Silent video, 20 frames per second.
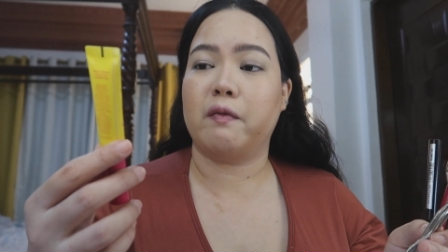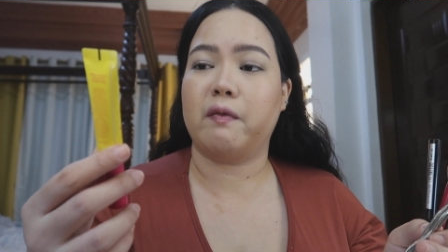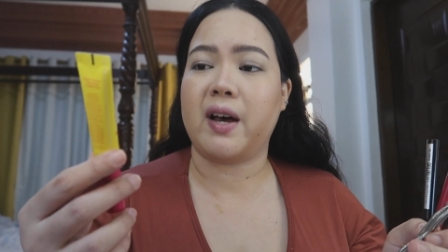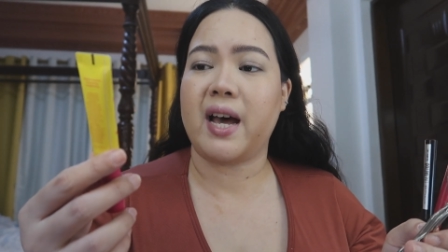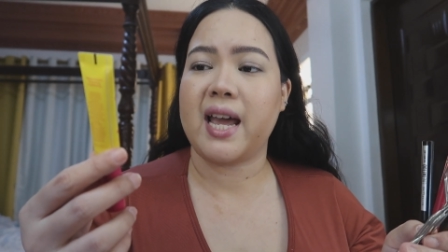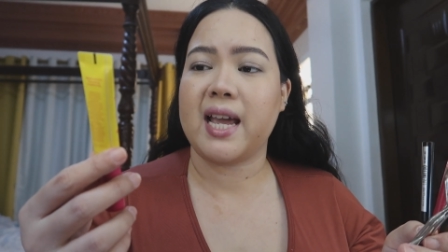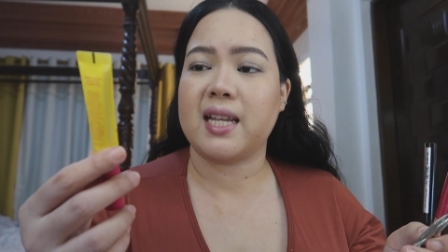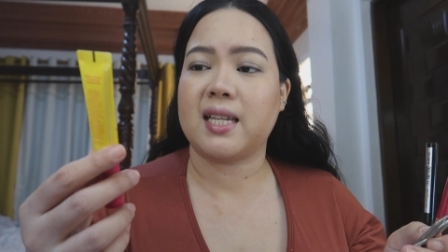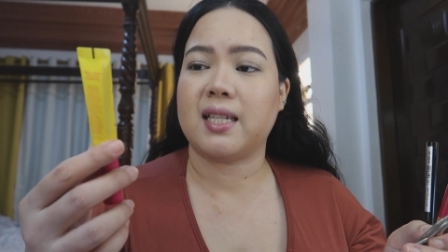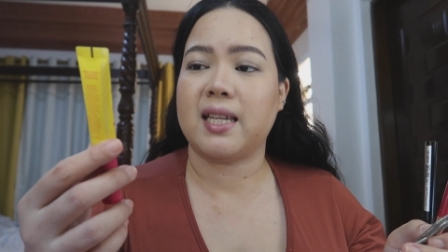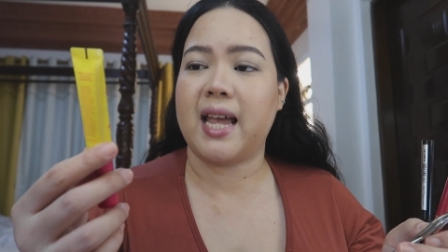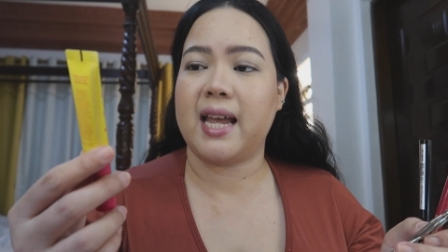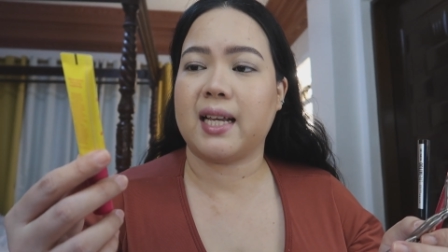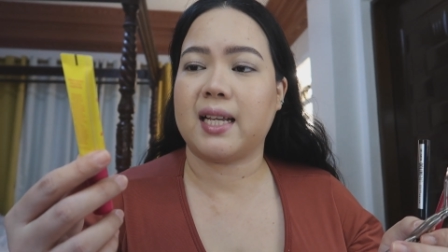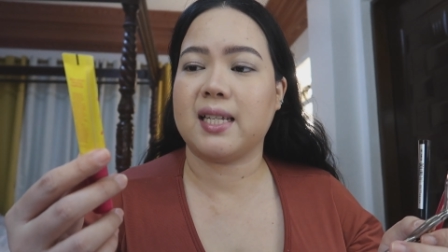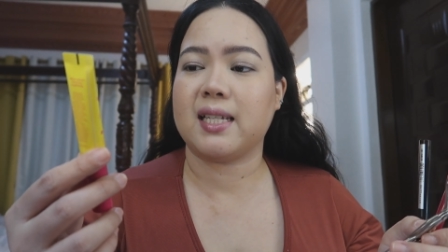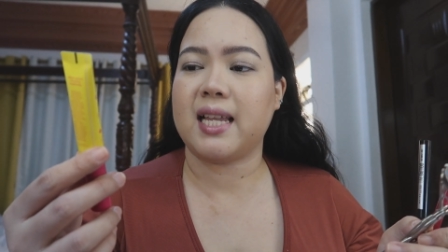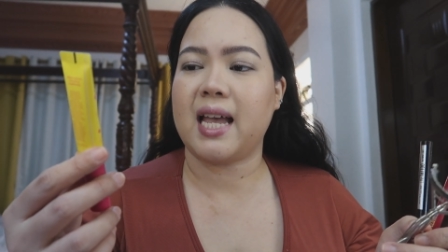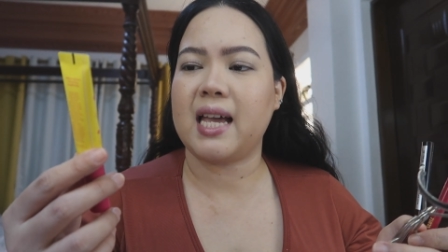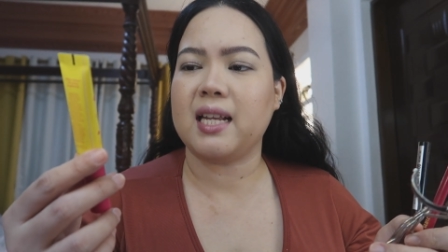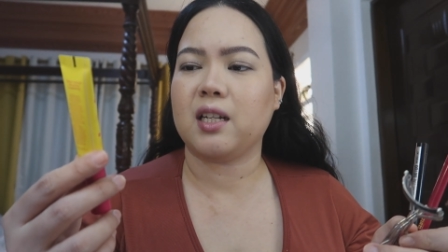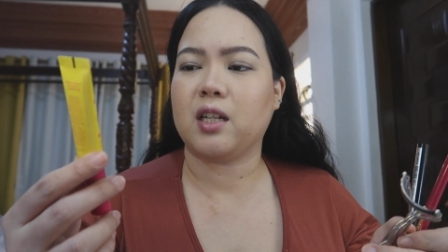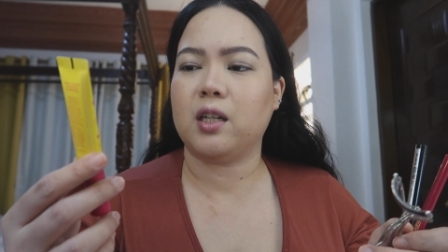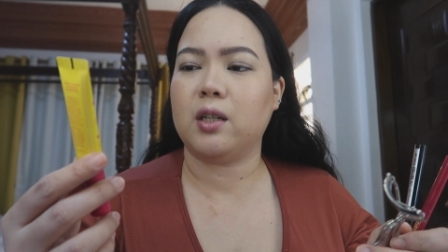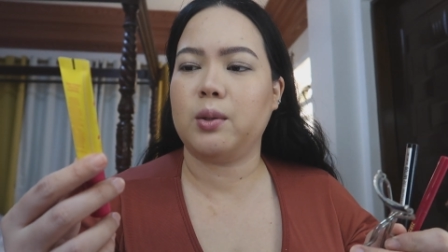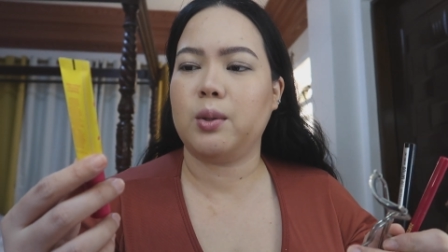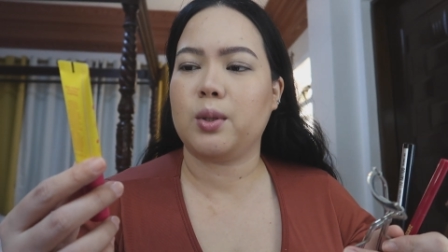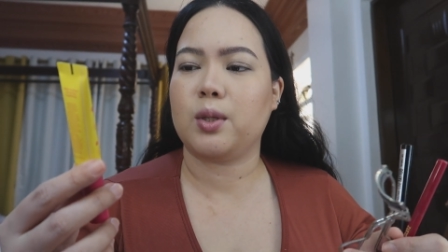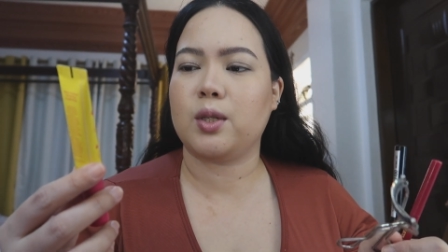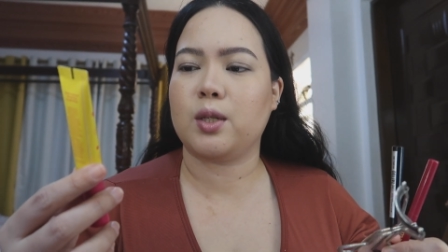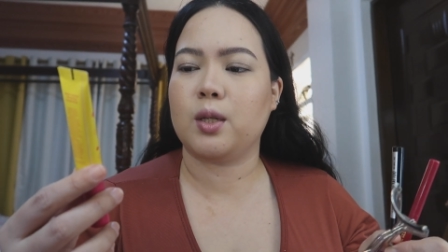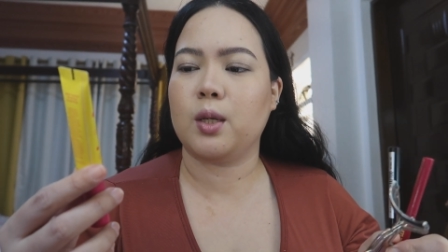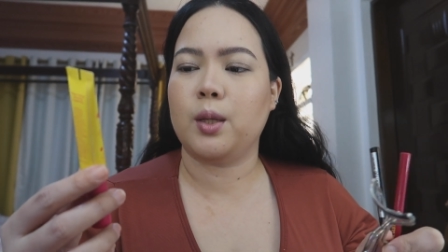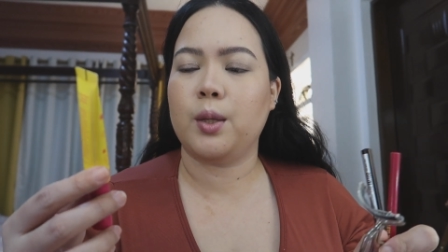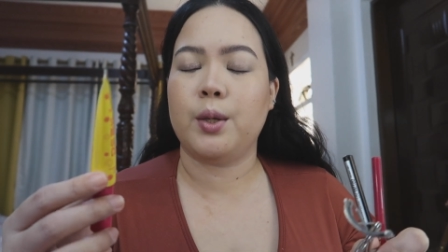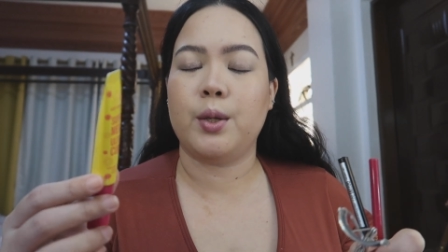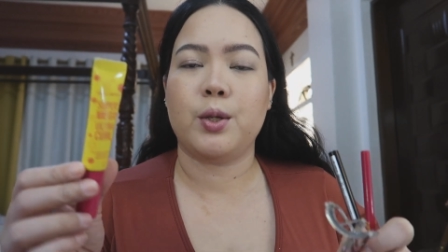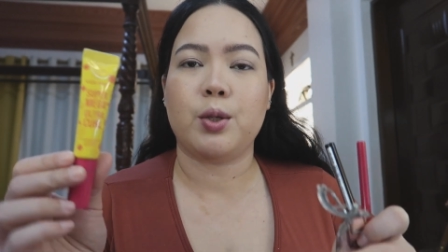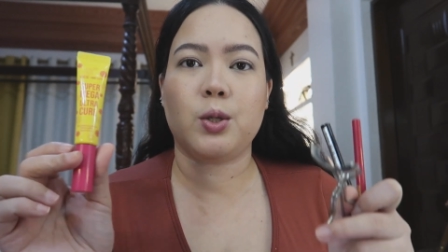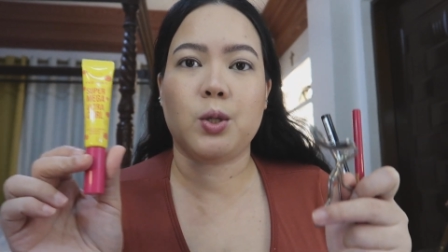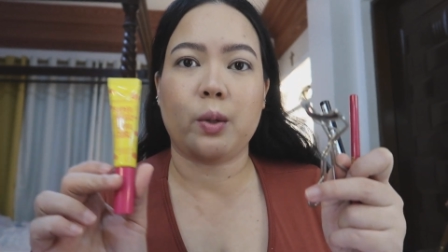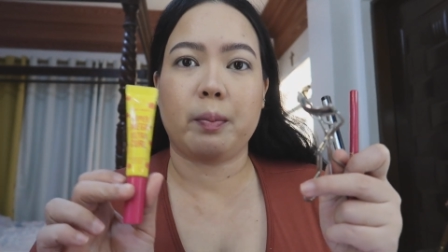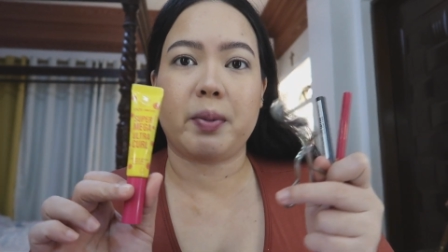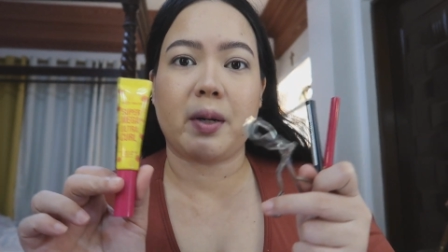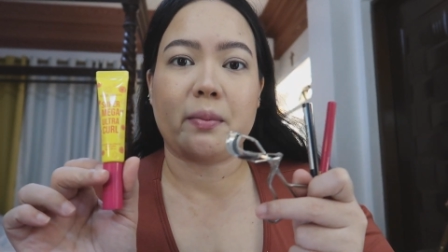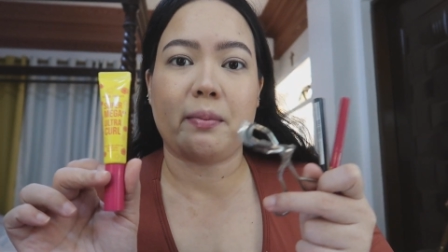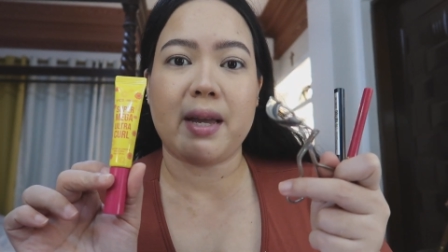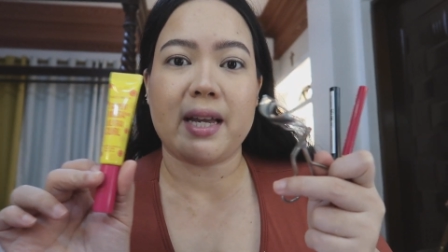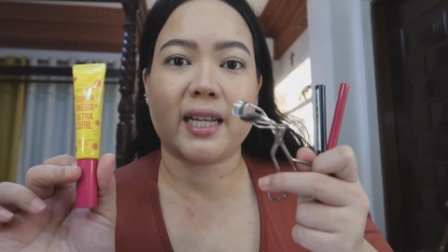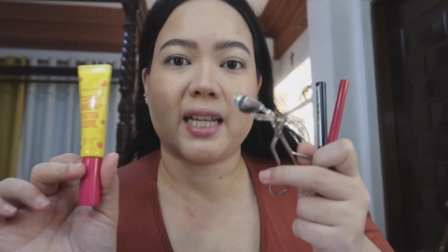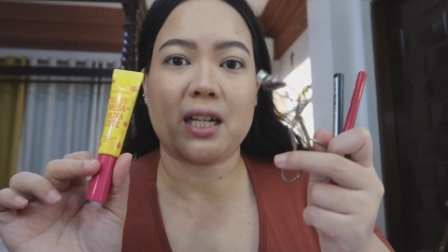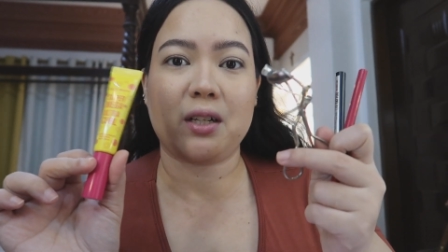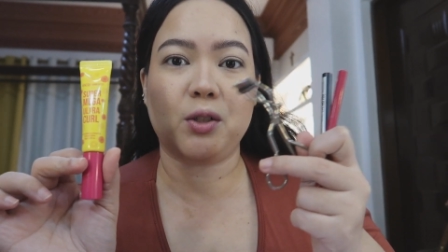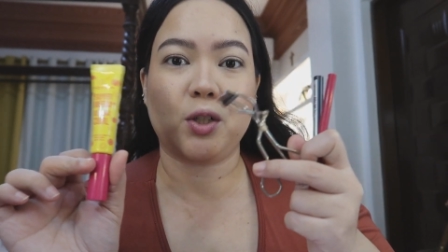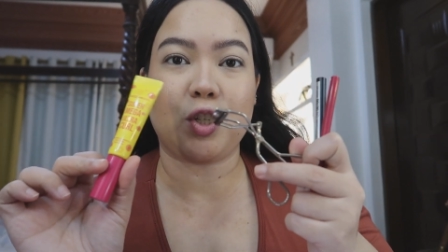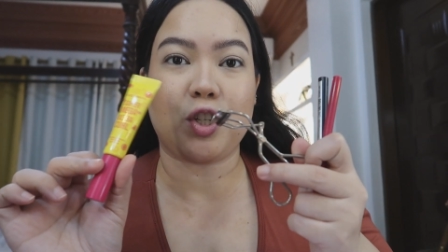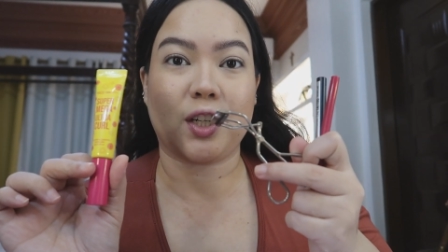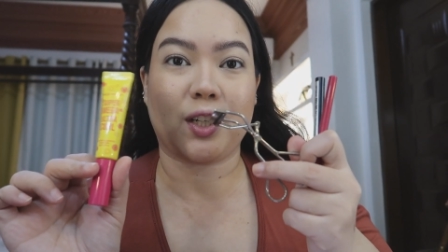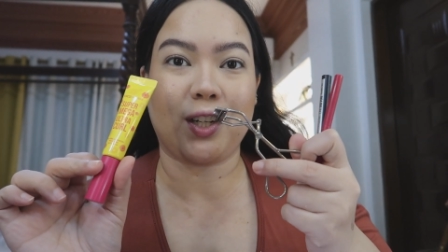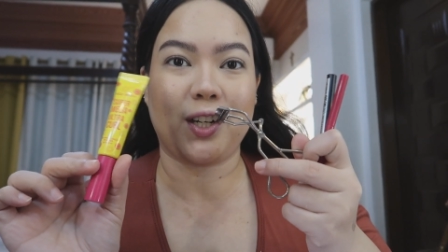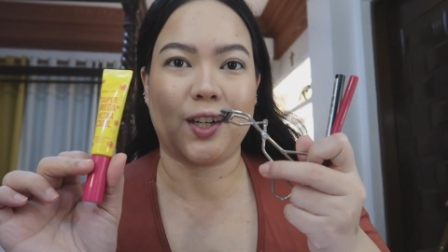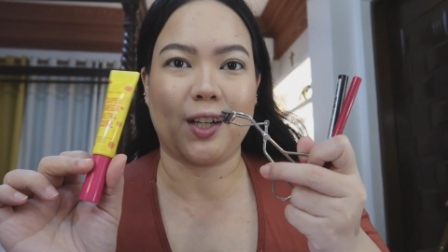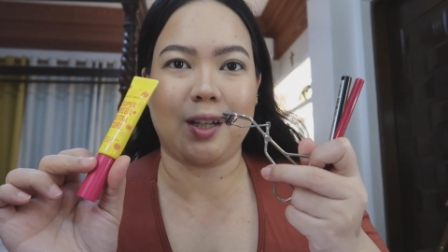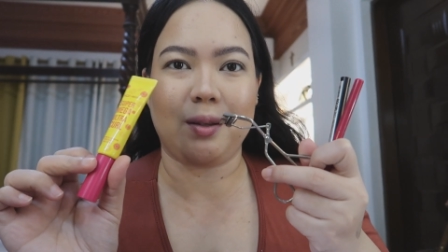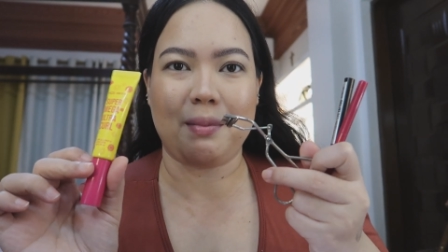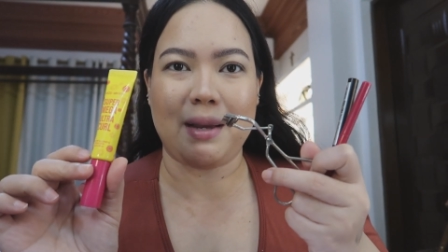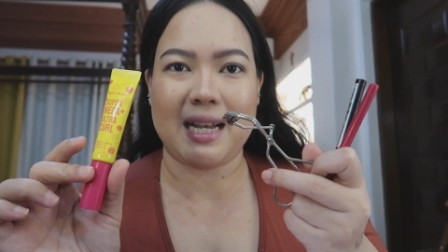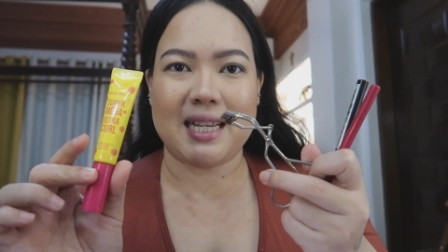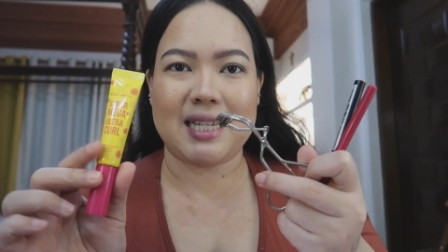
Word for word: Vice X Anne Clutes Super Mega Ultra Curl